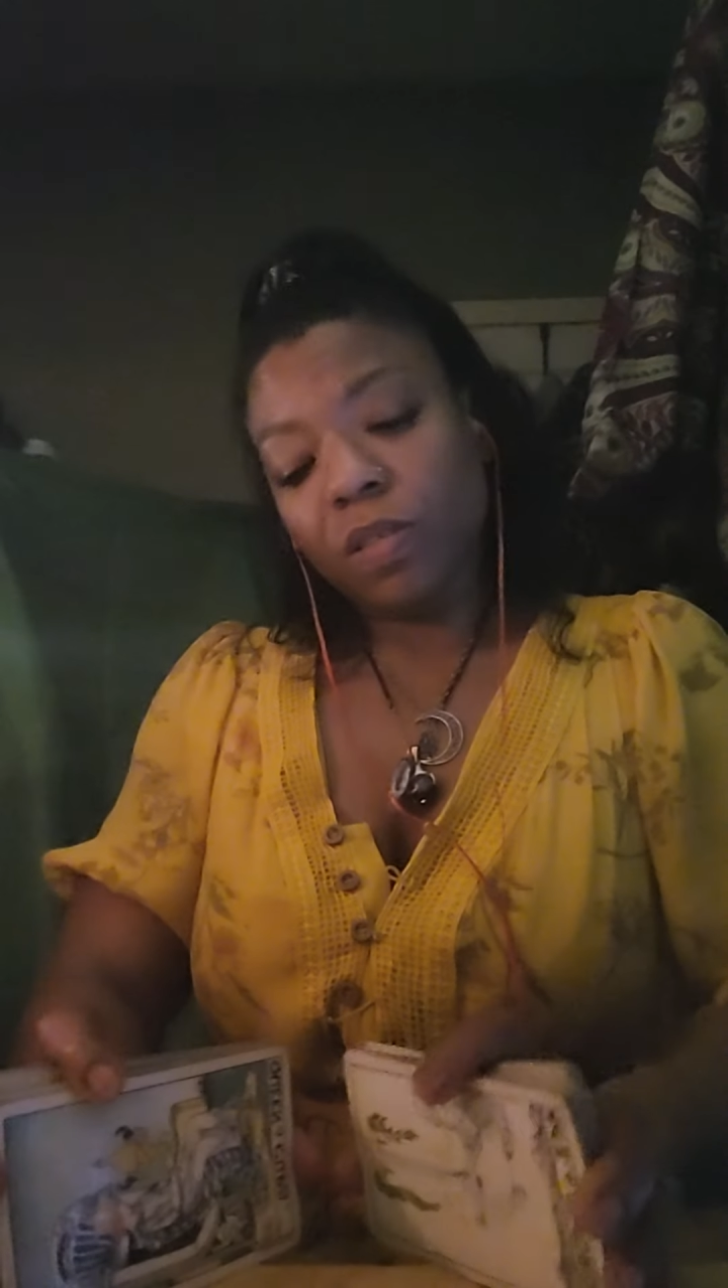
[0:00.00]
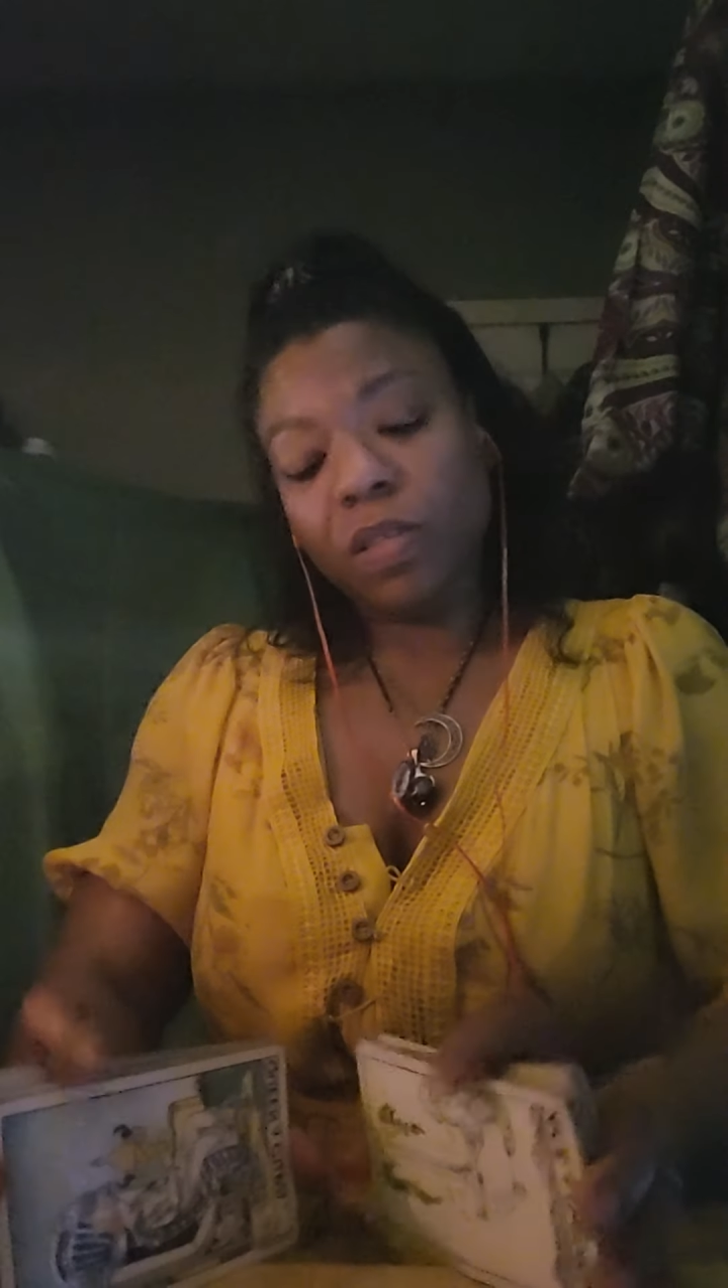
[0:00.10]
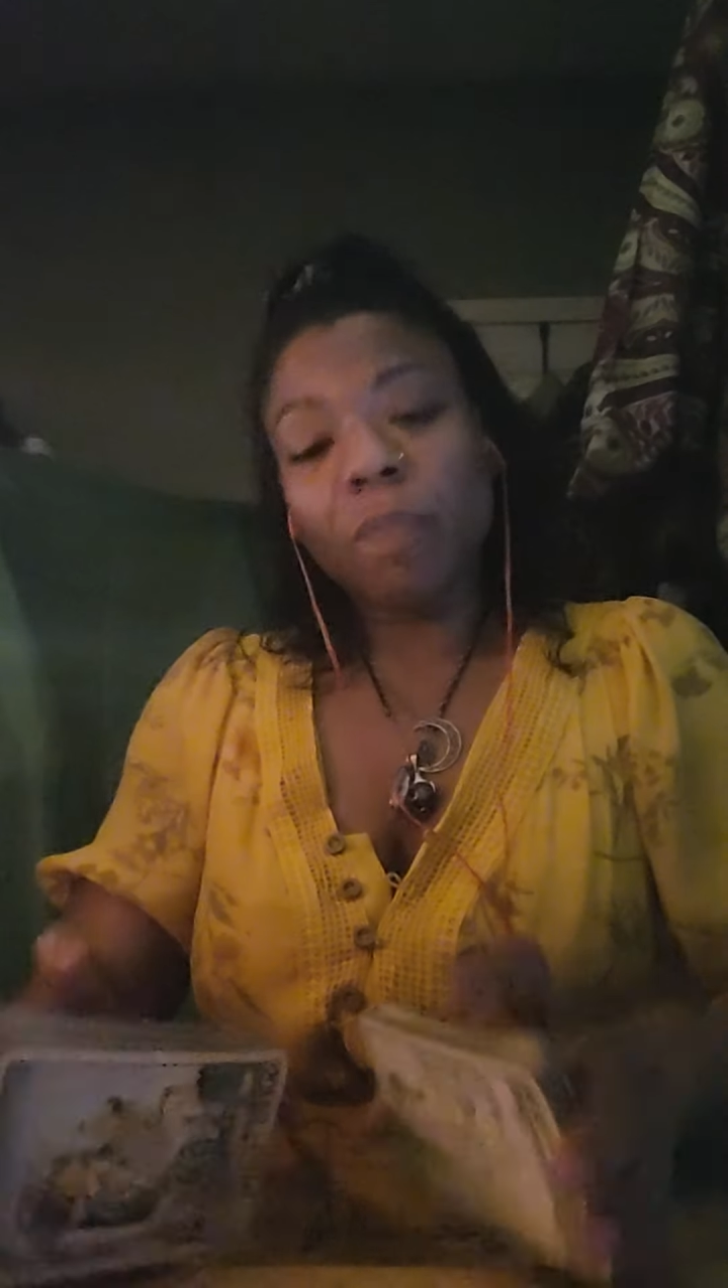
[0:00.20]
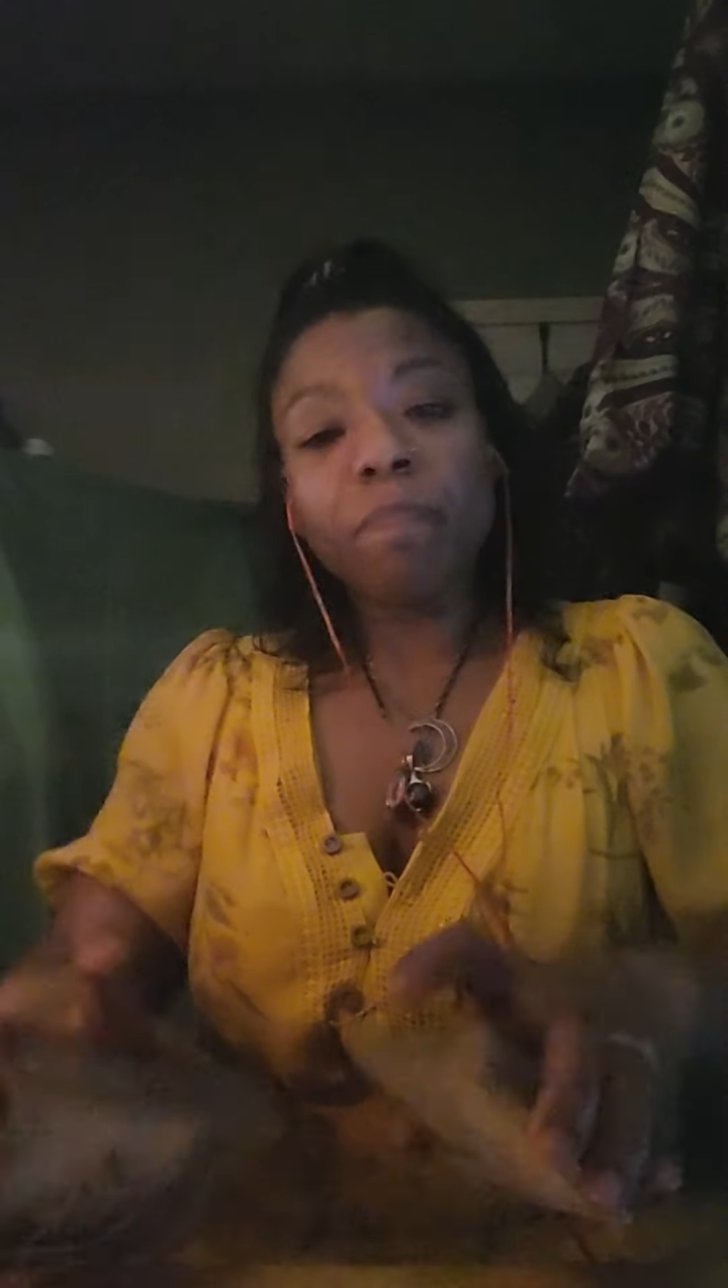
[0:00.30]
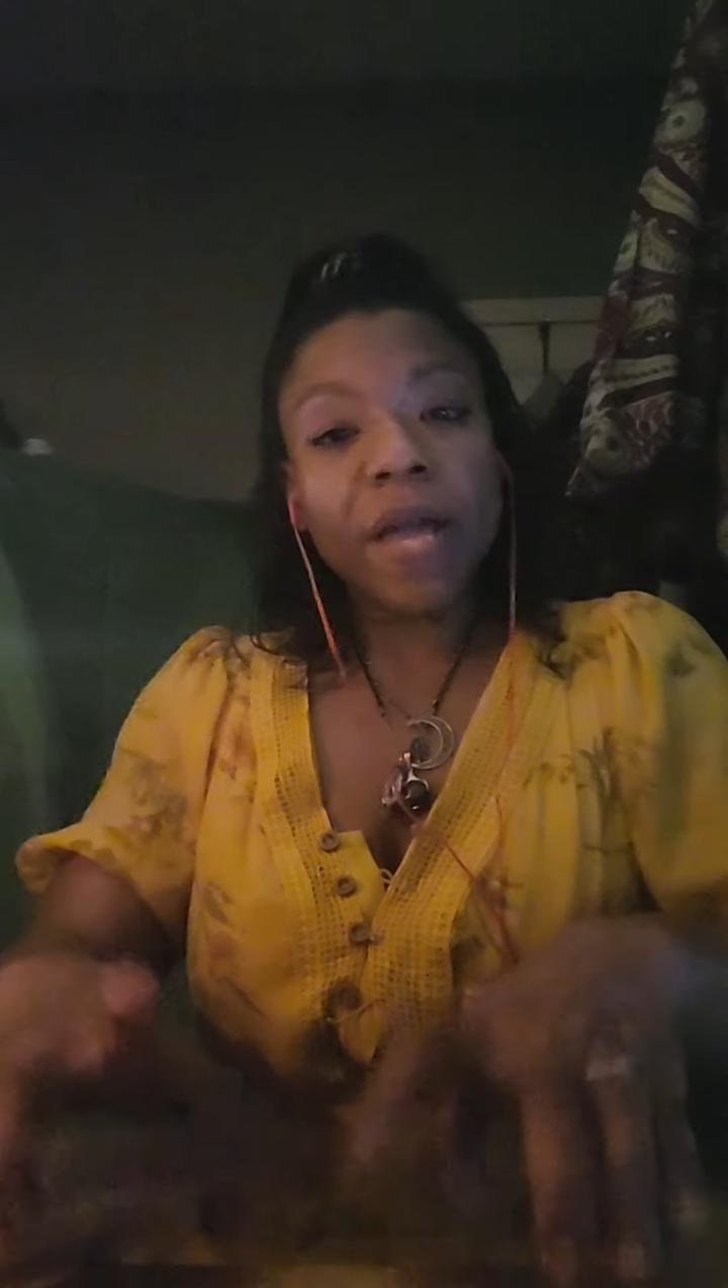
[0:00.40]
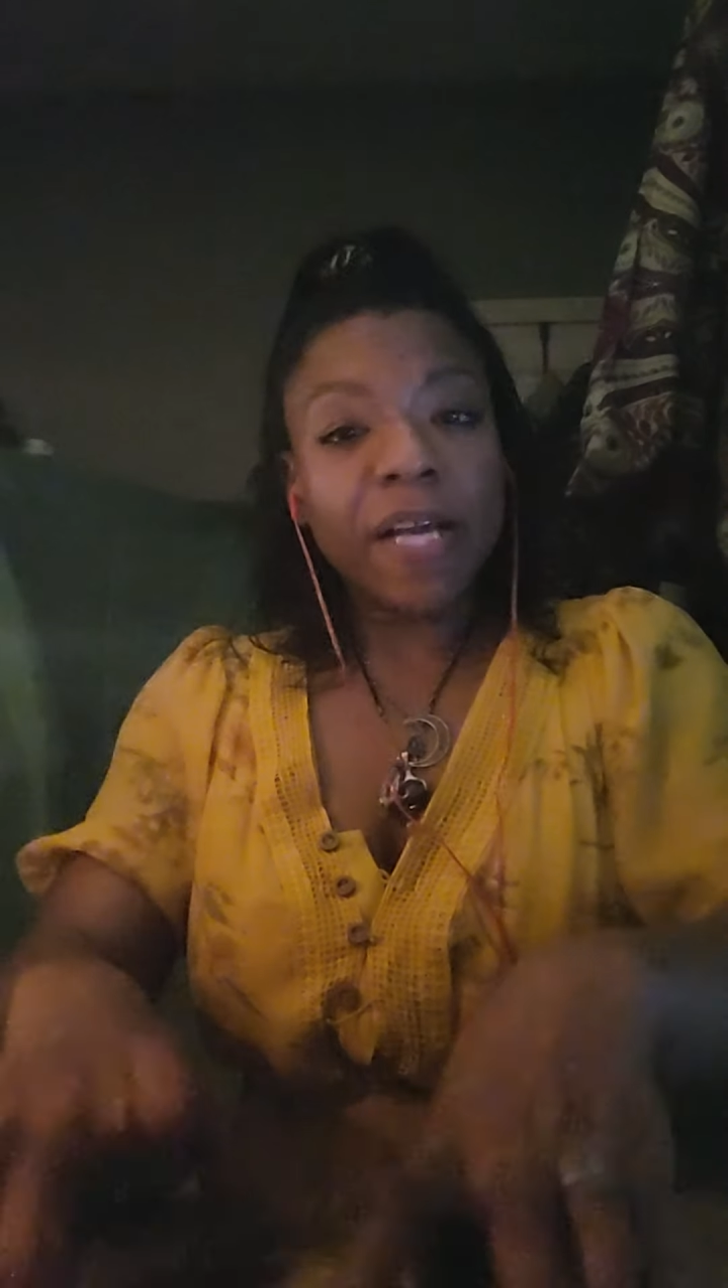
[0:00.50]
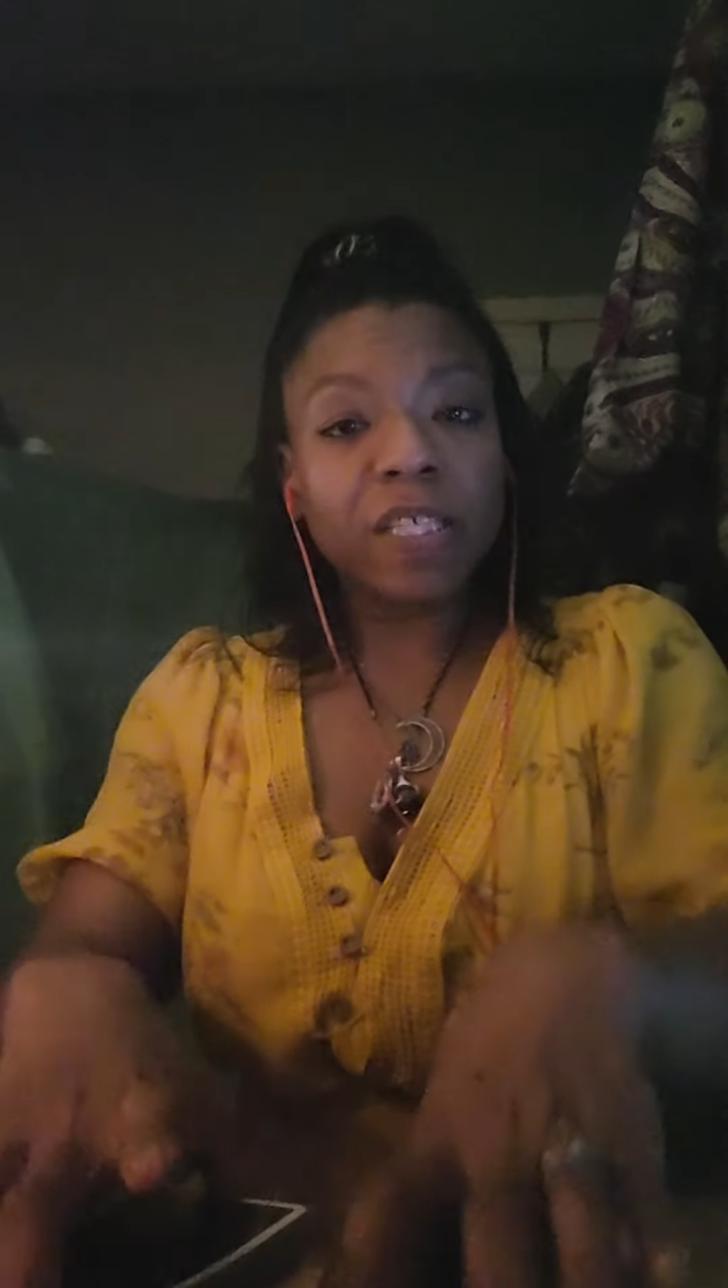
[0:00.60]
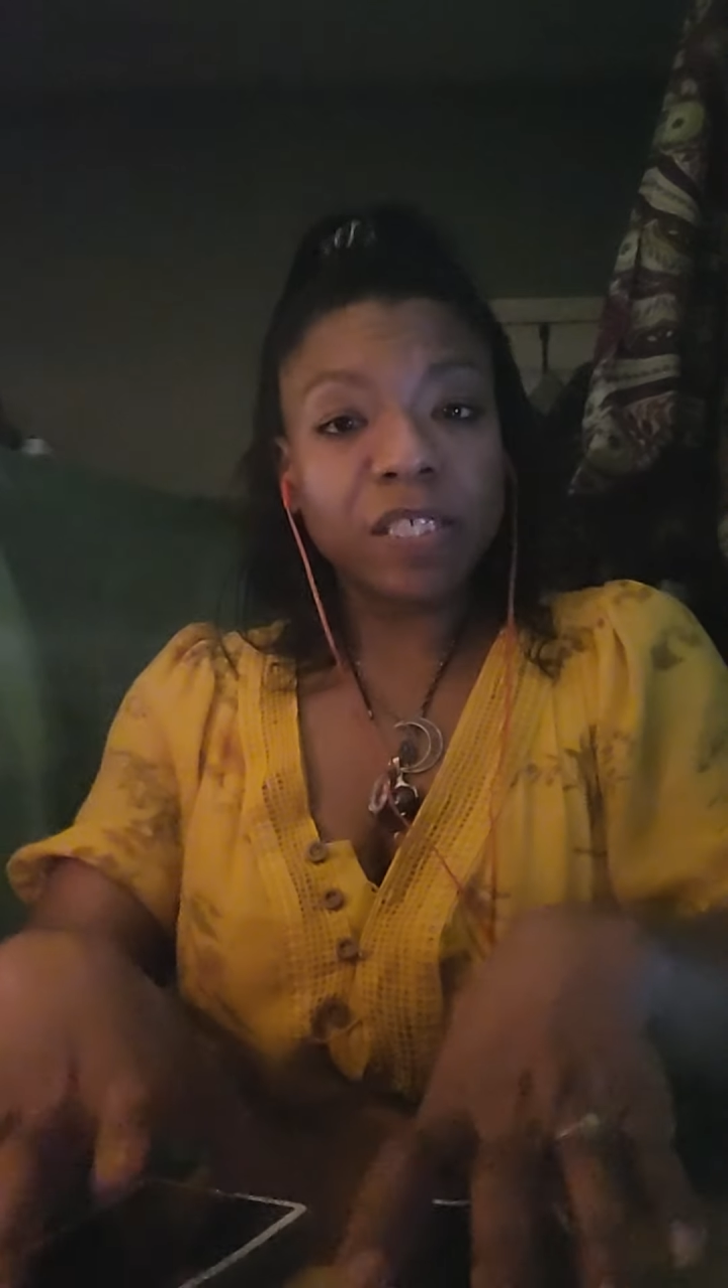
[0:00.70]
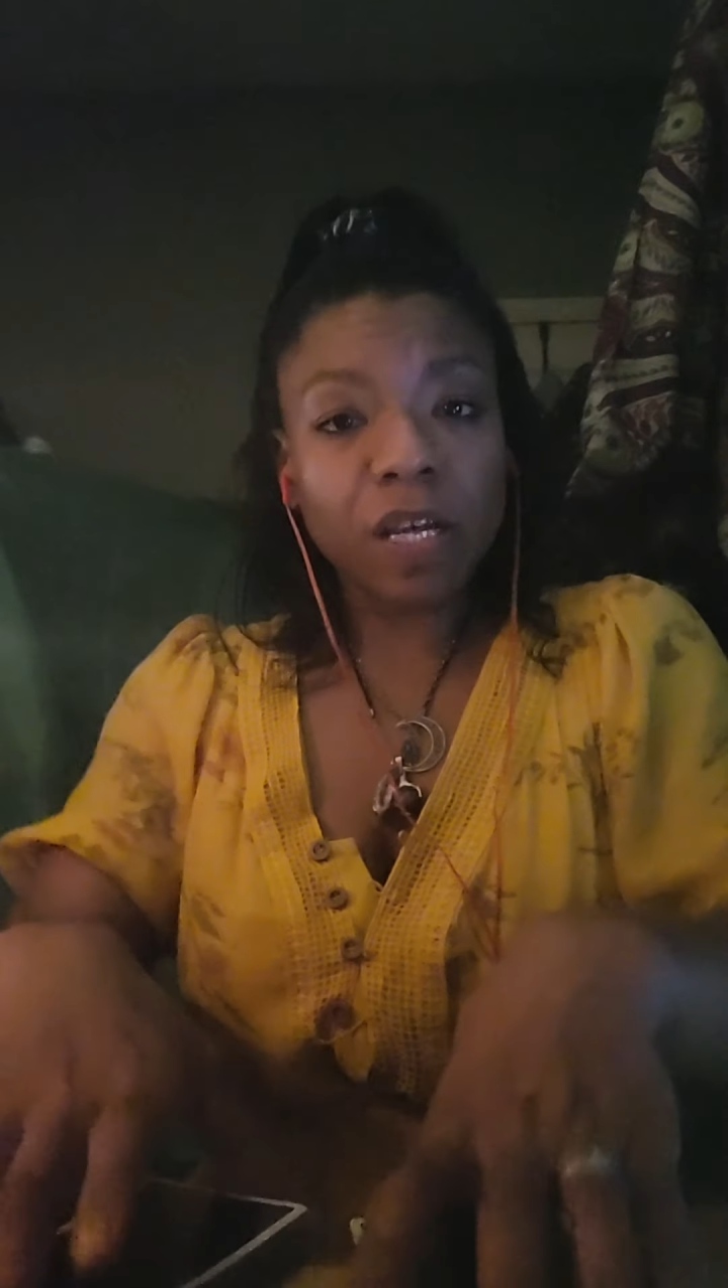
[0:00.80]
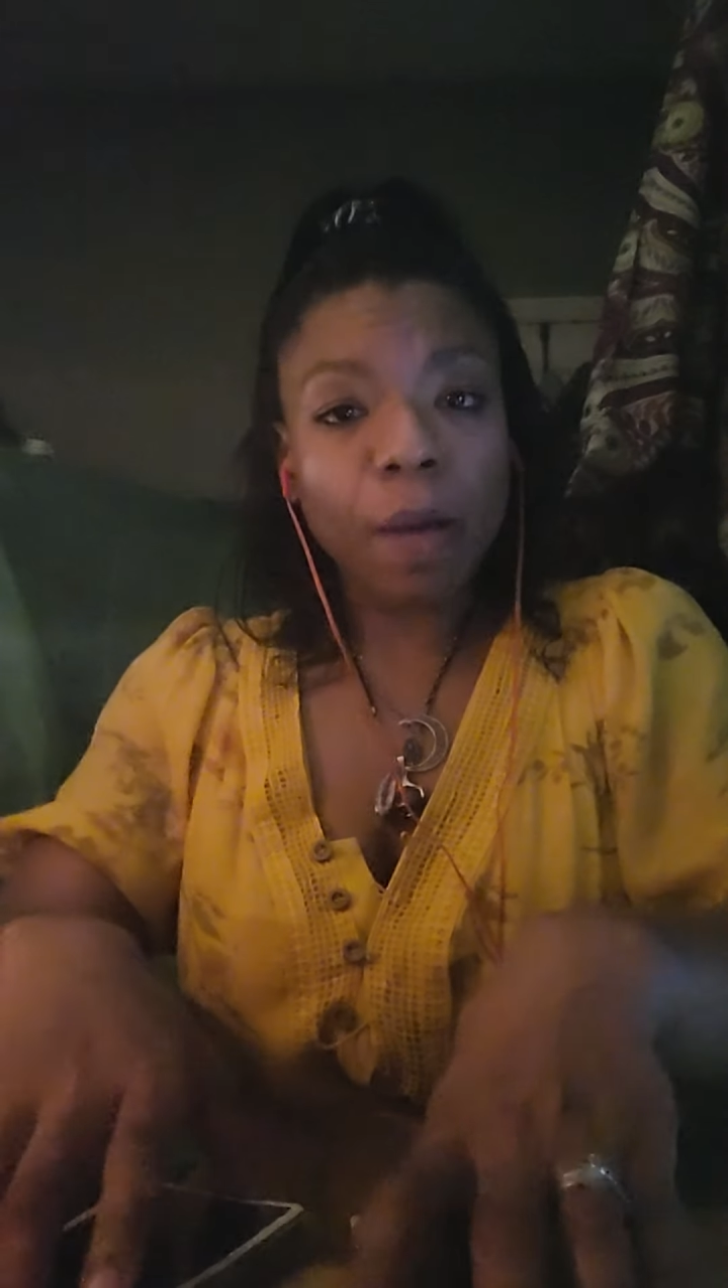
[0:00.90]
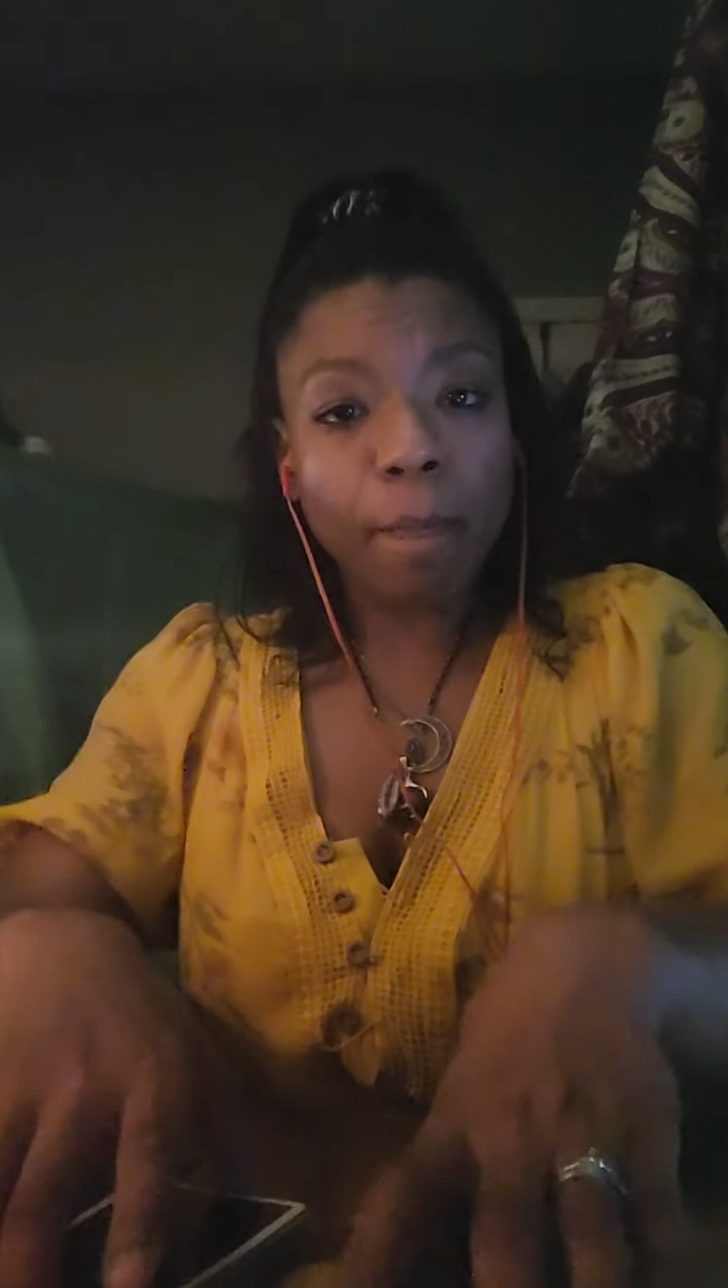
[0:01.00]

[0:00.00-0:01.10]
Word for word: the mask